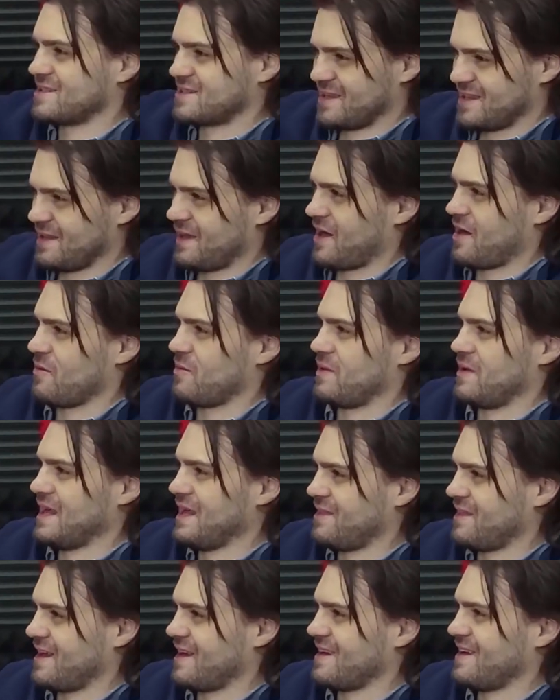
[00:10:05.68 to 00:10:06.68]
the layer
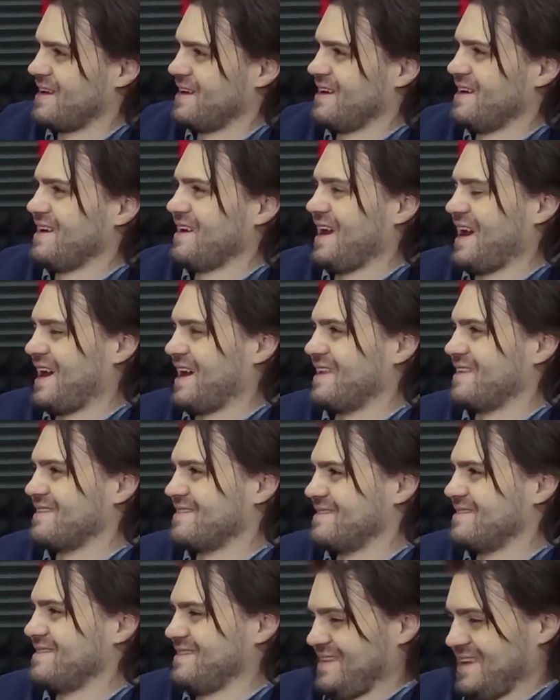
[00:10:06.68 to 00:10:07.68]
beneath it.
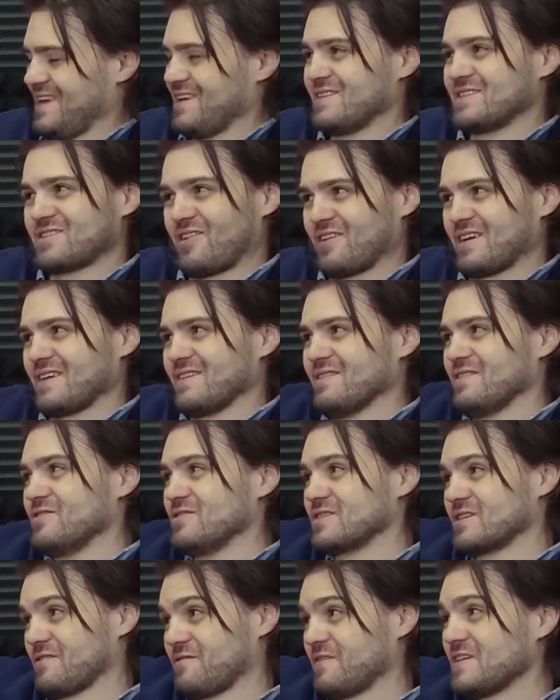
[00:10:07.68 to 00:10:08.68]
And you start to
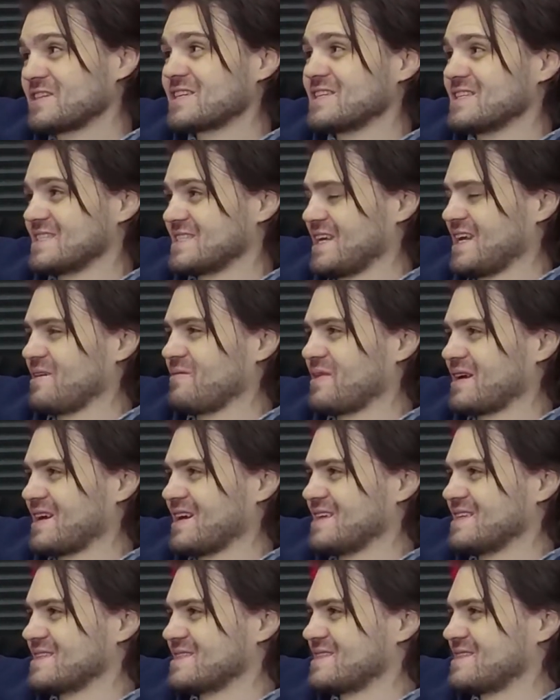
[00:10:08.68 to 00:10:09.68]
lose efficiency
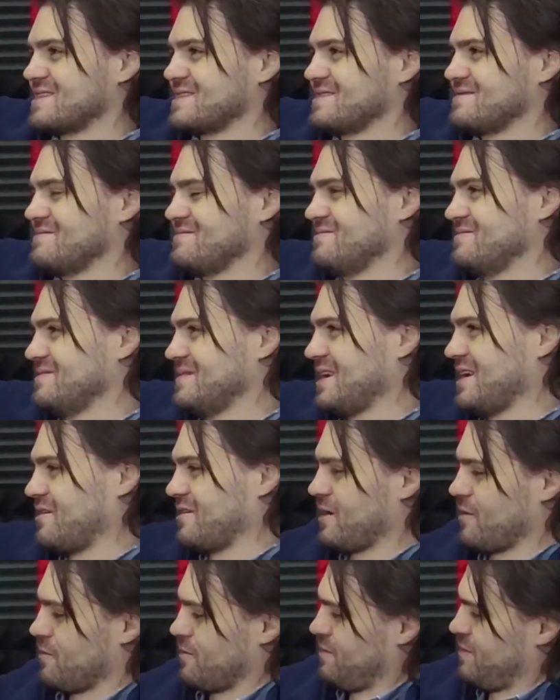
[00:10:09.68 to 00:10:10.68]
because,
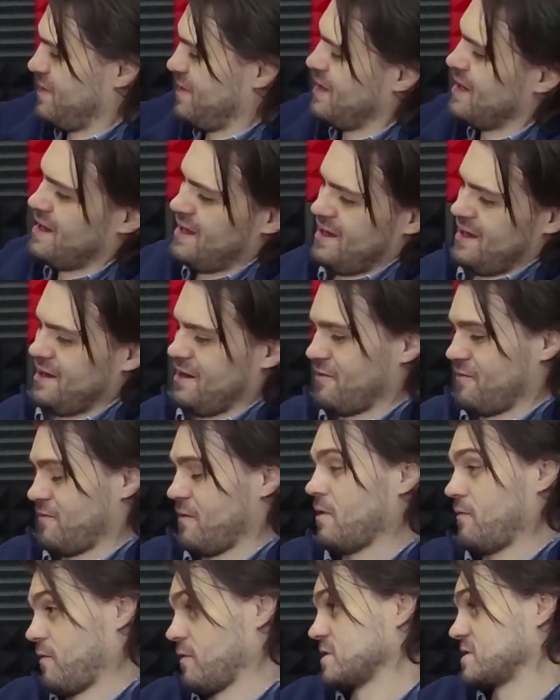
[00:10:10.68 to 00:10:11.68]
you're
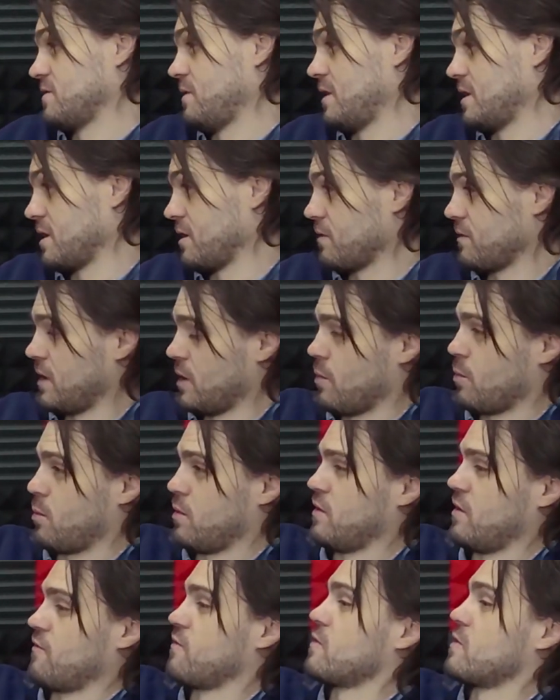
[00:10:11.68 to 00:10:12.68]
first of all,
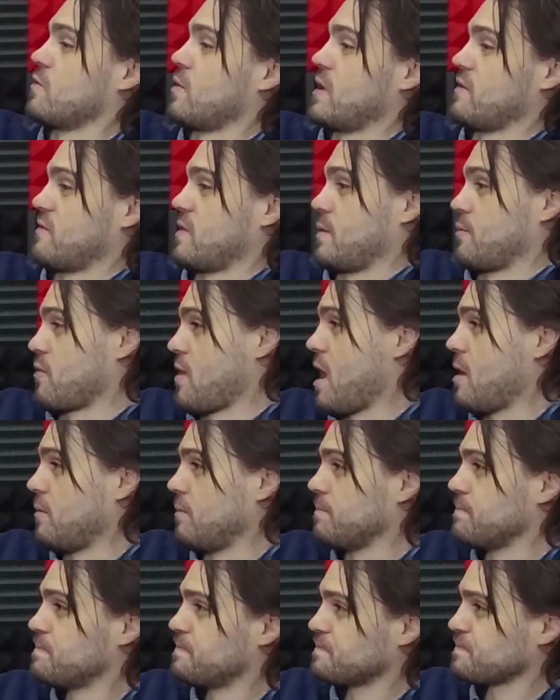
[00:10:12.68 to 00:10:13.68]
you're further away from the
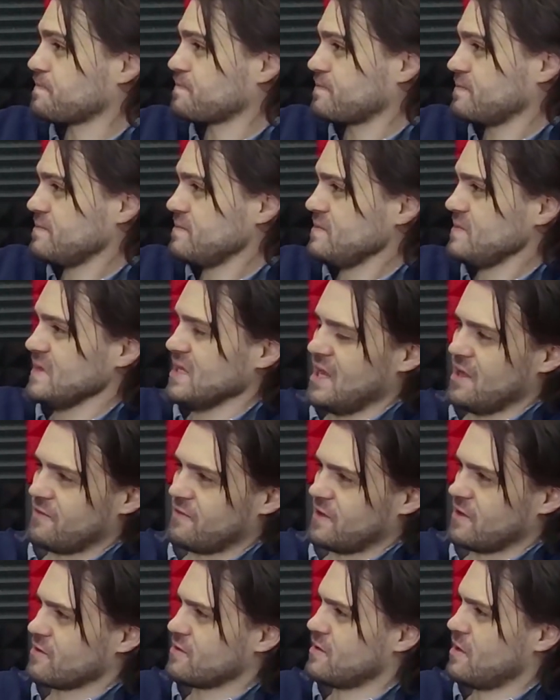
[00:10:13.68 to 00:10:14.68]
problem.
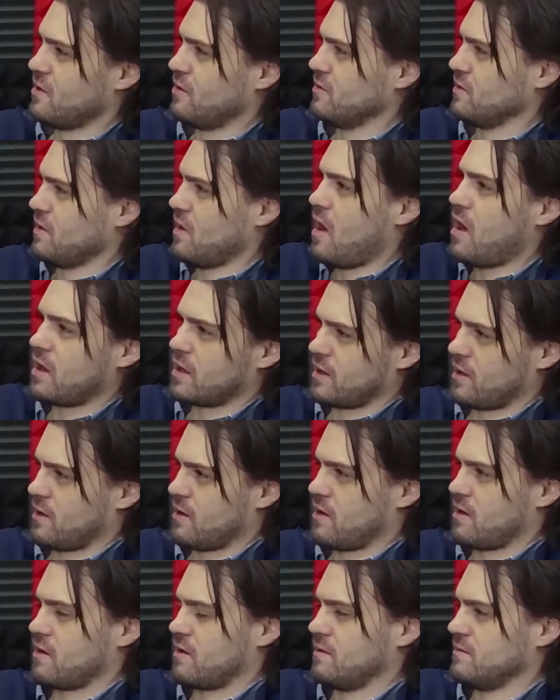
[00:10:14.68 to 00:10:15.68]
If you're no
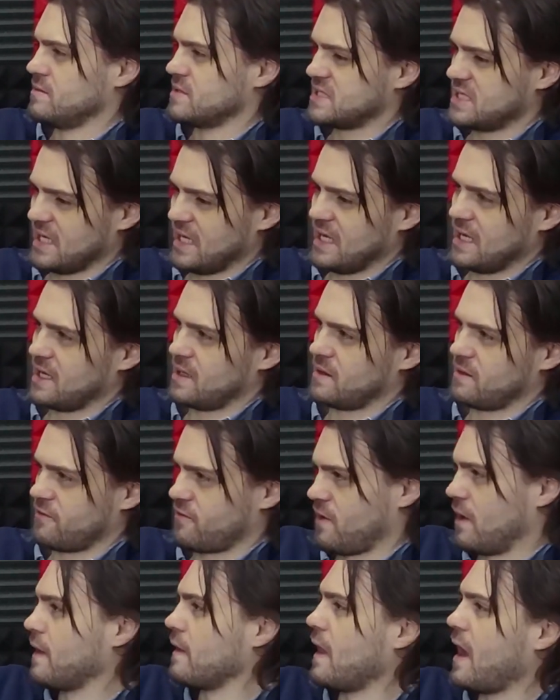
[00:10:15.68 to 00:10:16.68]
longer seeing the
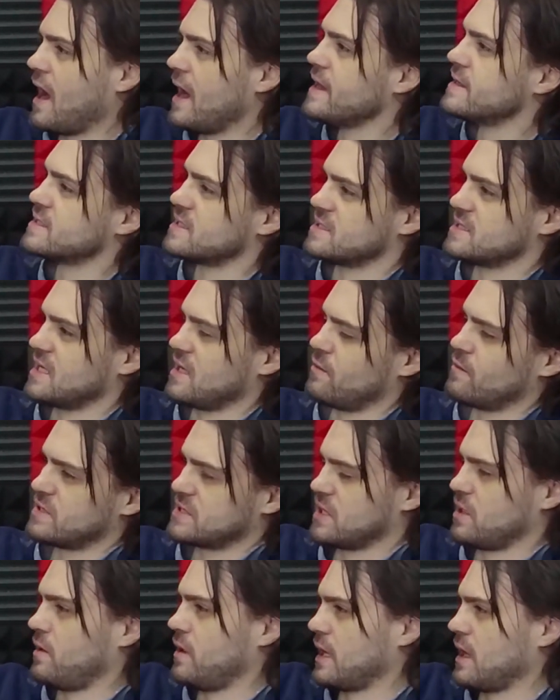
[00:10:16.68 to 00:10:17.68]
front lines and seeing
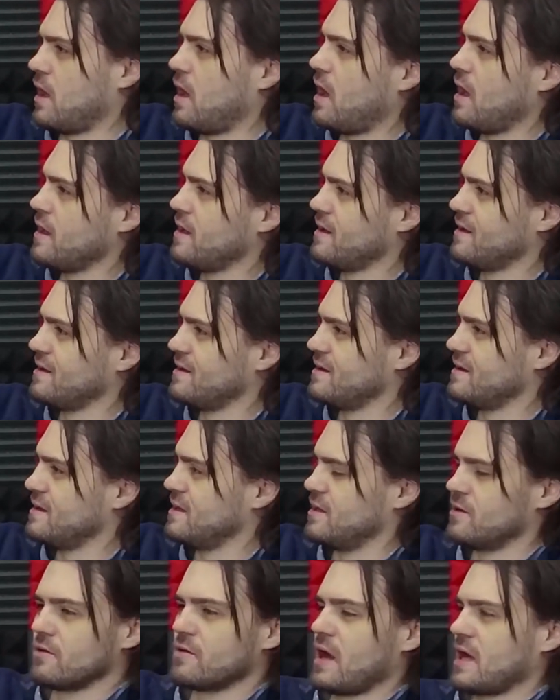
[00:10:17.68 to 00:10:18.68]
what's going on,
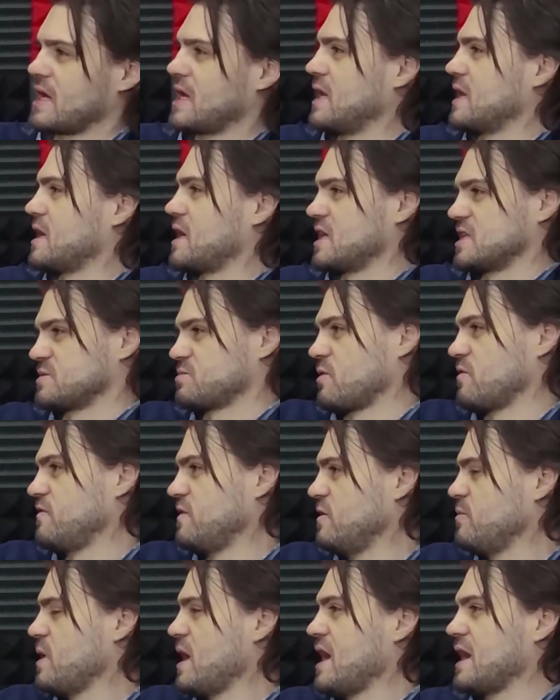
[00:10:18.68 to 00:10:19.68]
you're not getting customer
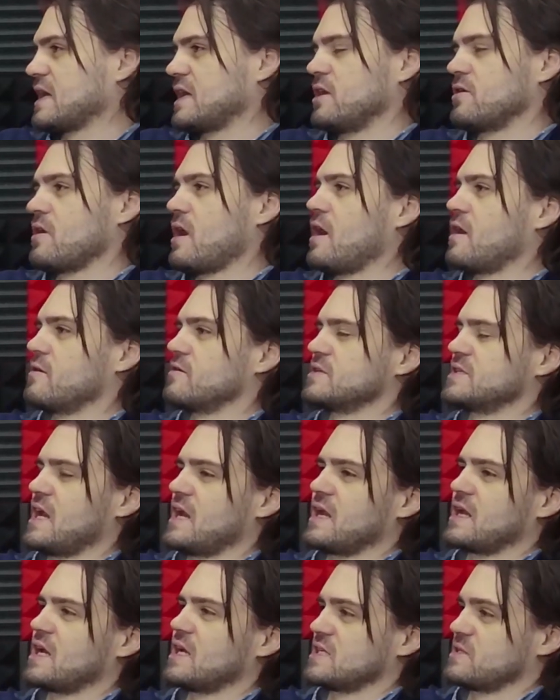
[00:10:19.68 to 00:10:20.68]
feedback, you're not
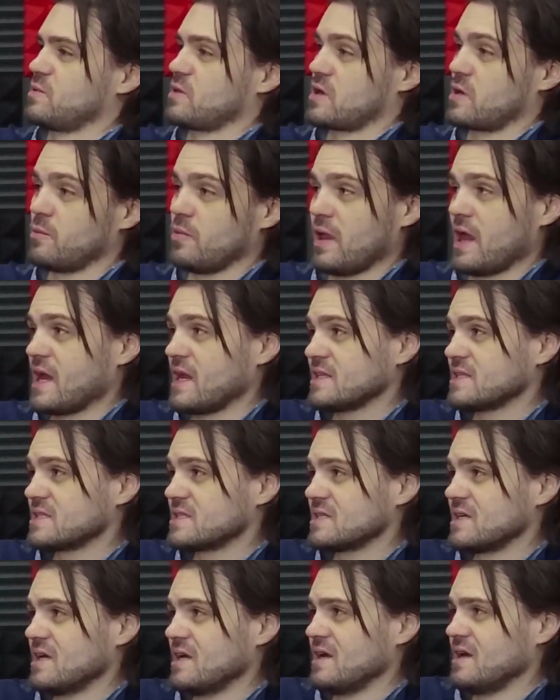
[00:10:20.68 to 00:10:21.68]
understanding customer
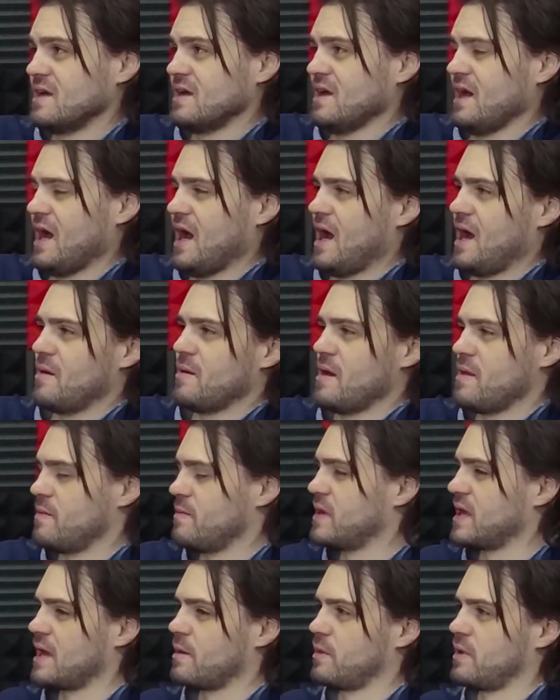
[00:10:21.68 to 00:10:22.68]
complaints, and
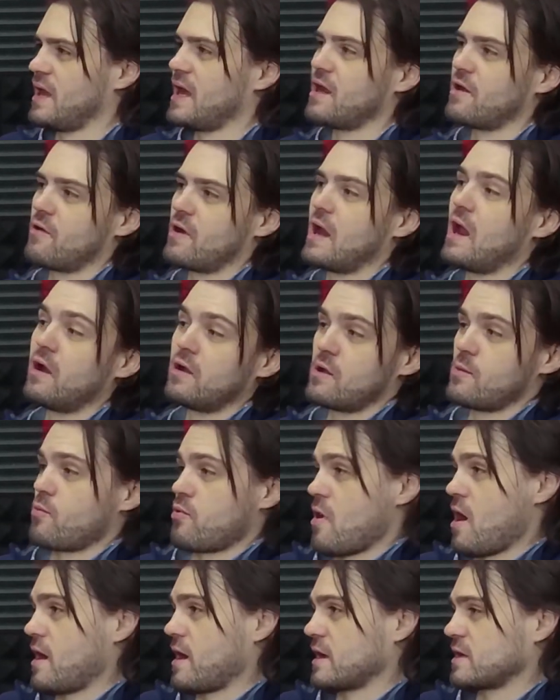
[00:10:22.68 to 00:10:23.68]
being able to iterate on your
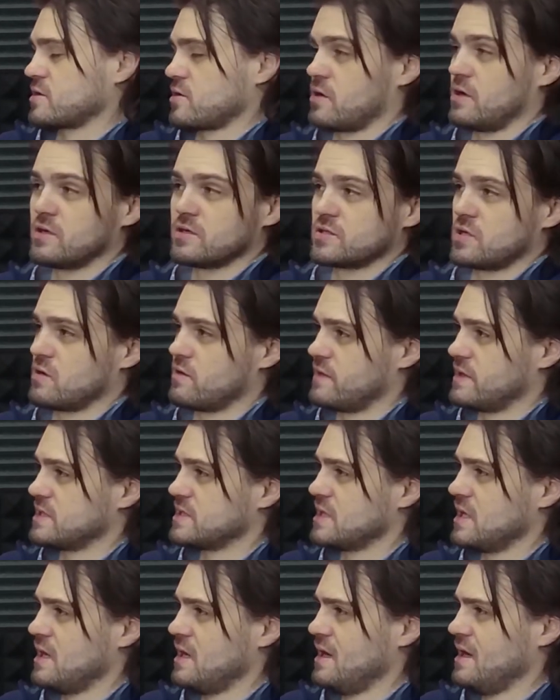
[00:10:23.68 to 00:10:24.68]
product or your
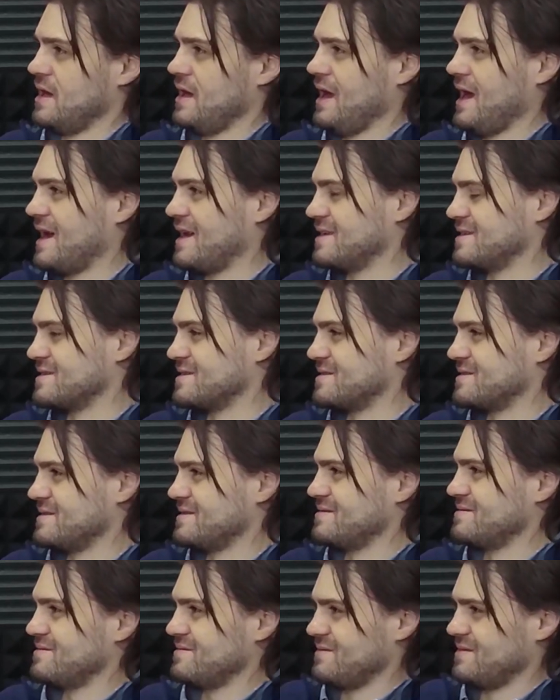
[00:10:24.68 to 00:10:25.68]
service. And
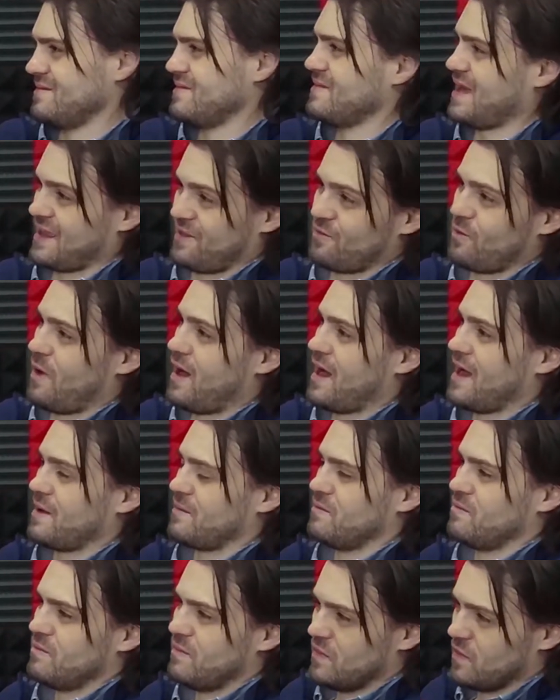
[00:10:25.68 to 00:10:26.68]
that's why
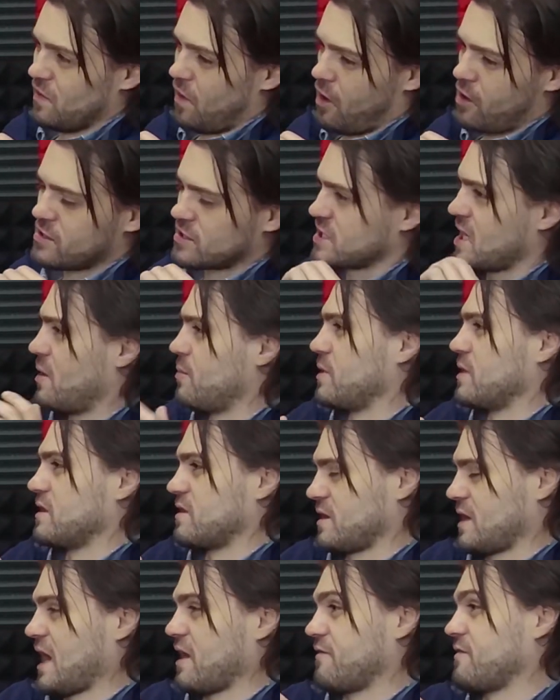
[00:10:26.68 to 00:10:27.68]
large
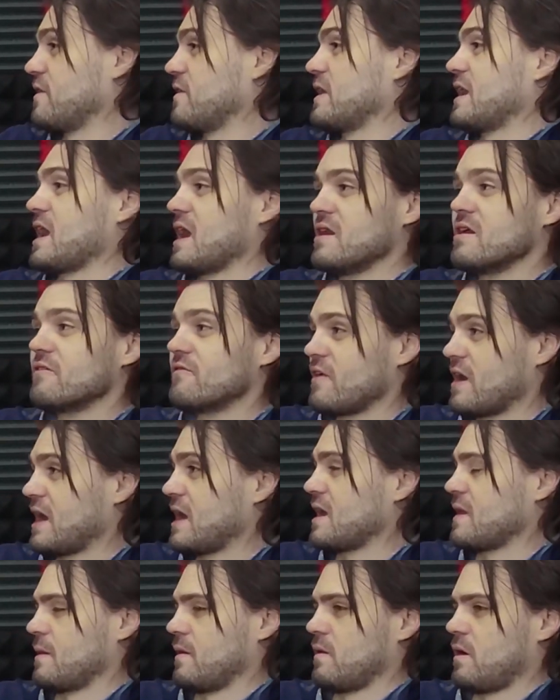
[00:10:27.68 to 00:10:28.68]
companies kind of fail to
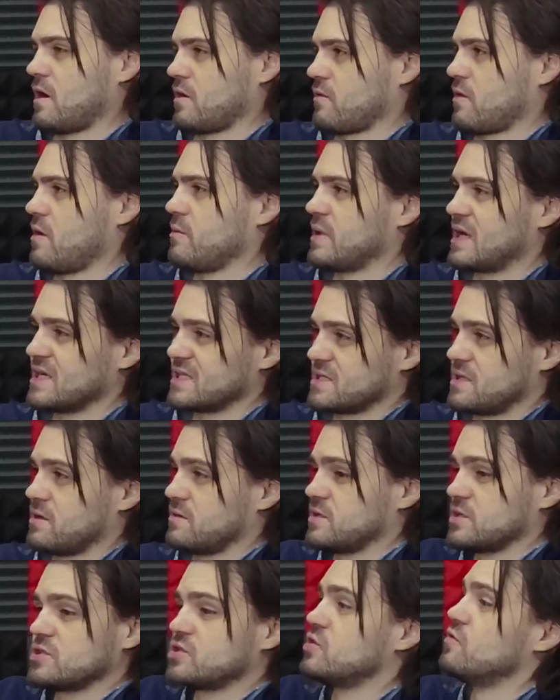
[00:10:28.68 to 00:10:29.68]
innovate in the long run, because they're
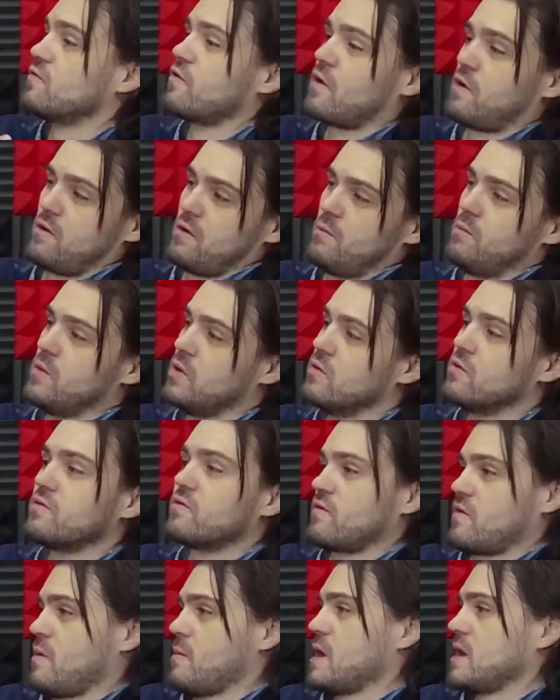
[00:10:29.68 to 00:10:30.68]
just too far removed
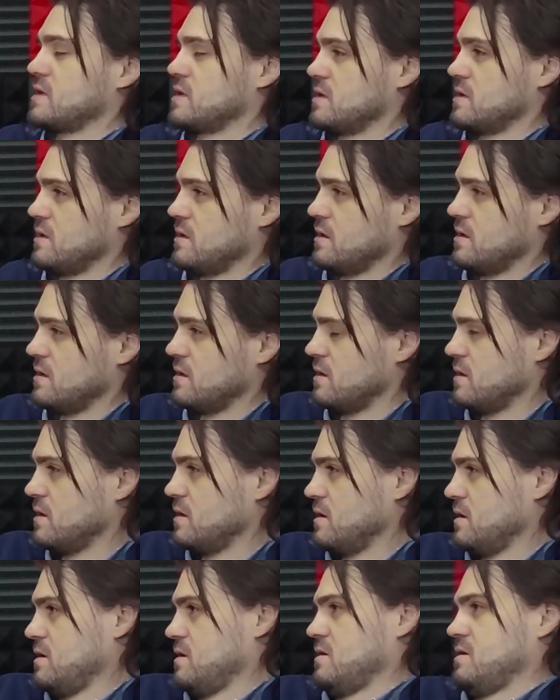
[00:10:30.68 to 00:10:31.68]
from it.
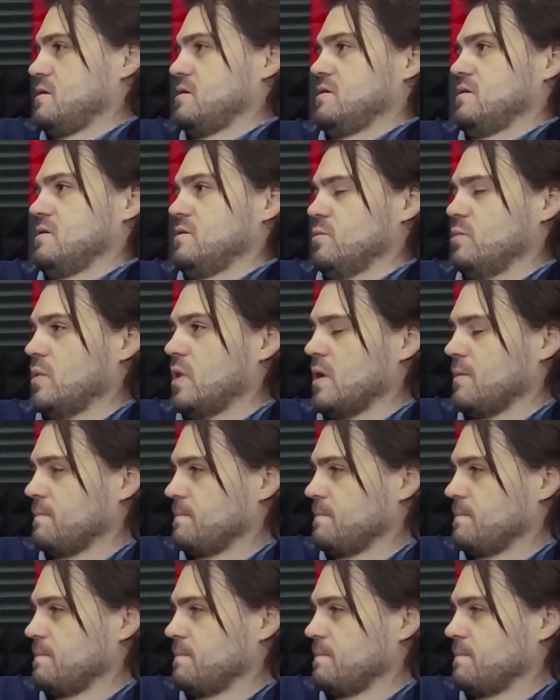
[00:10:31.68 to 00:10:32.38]
But